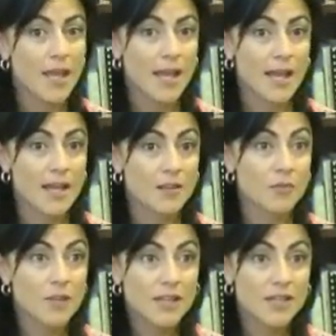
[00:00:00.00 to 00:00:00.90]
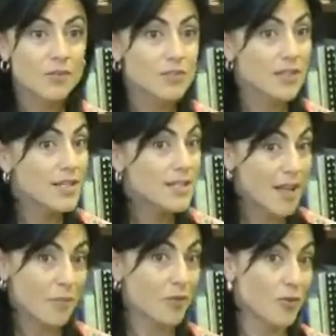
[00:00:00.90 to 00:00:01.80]
And we need to set an
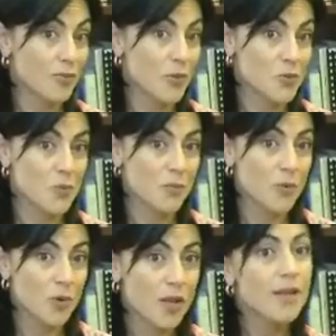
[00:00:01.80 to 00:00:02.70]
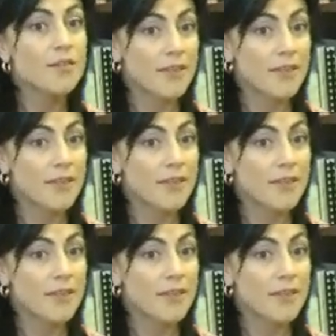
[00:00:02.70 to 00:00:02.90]
example of those people.